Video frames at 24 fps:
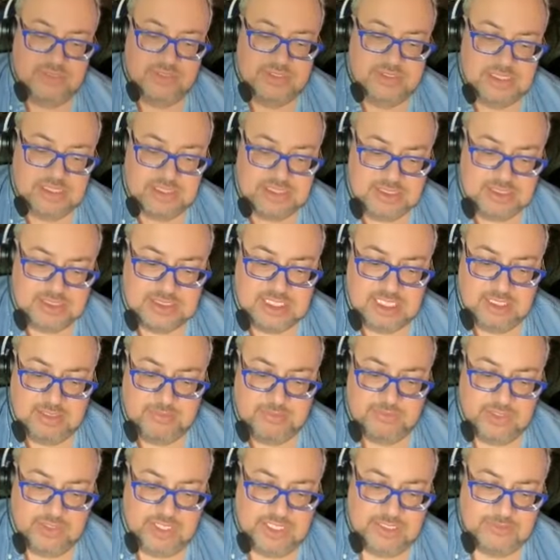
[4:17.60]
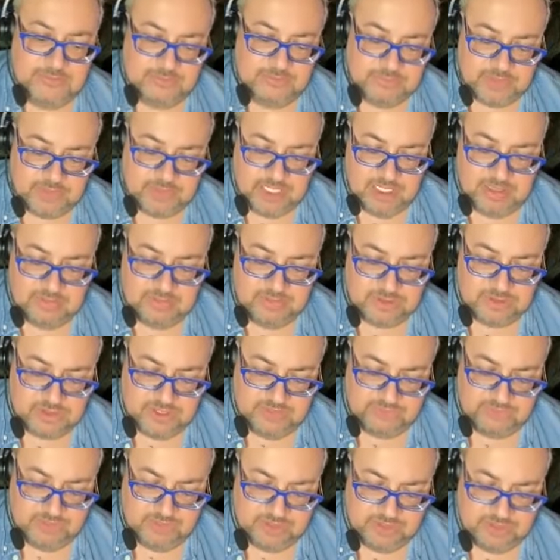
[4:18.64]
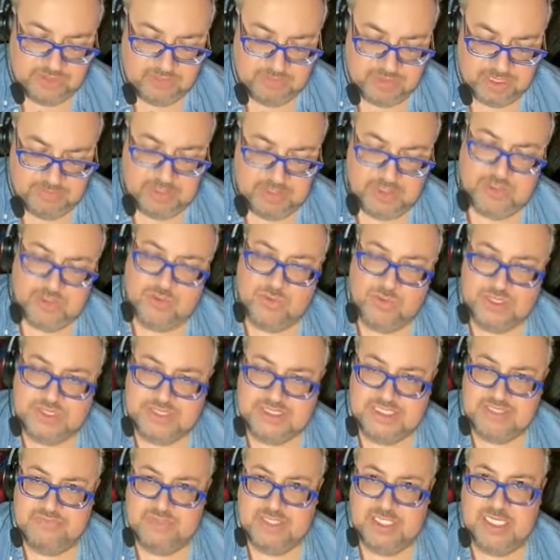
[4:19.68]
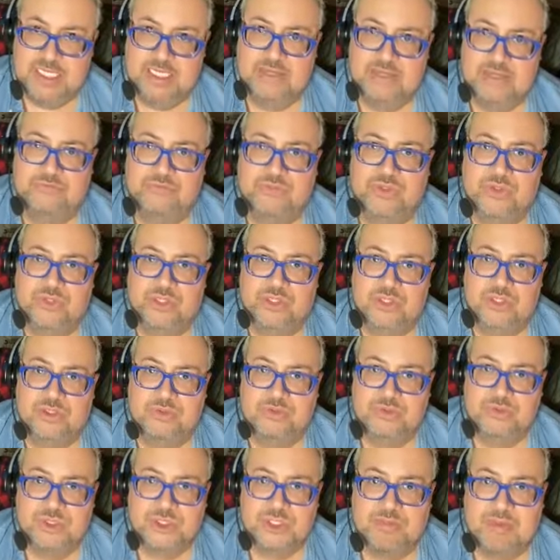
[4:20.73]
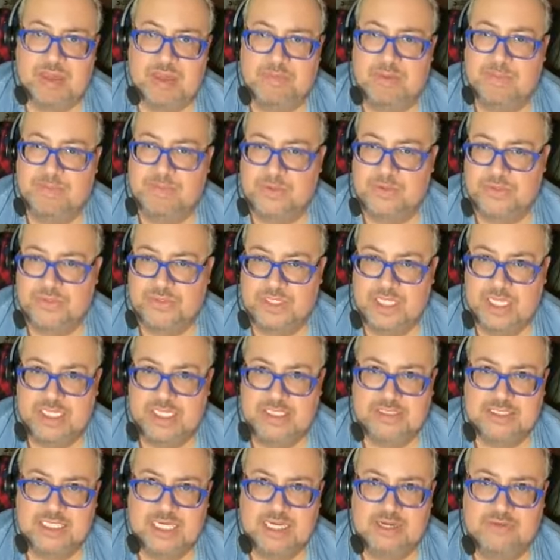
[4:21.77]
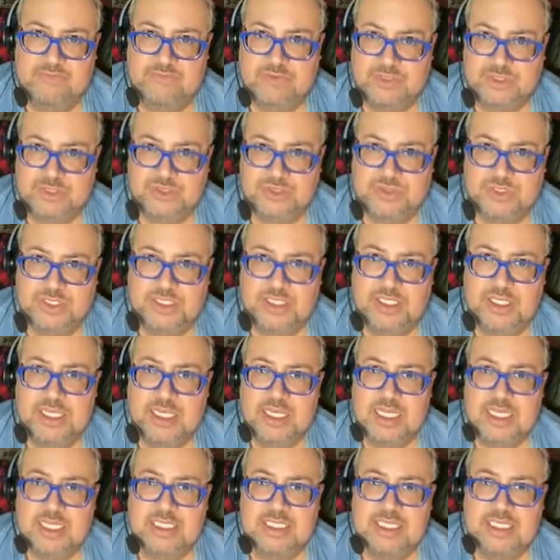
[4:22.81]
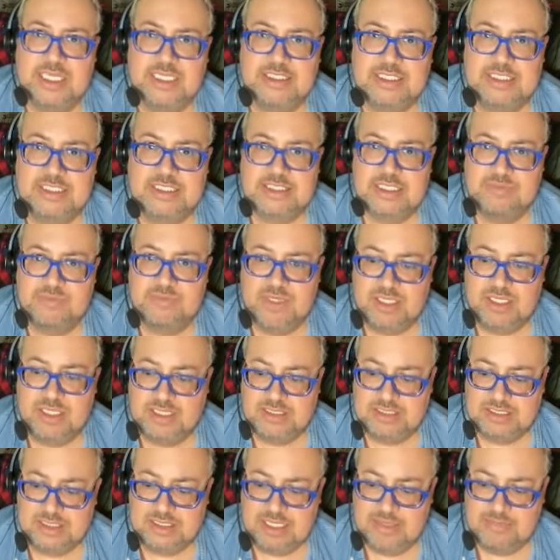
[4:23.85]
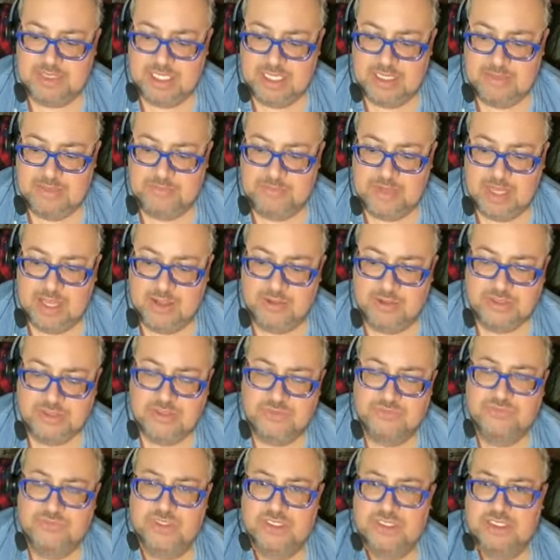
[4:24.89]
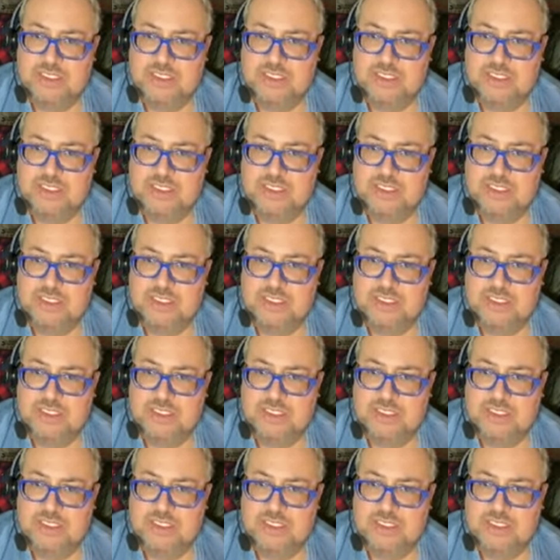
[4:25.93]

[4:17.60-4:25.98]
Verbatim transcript: reasons to celebrate um, so I feel like you might be on the receiving end of good news or might be birthdays and anniversary. Like, is it something that's coming up? I also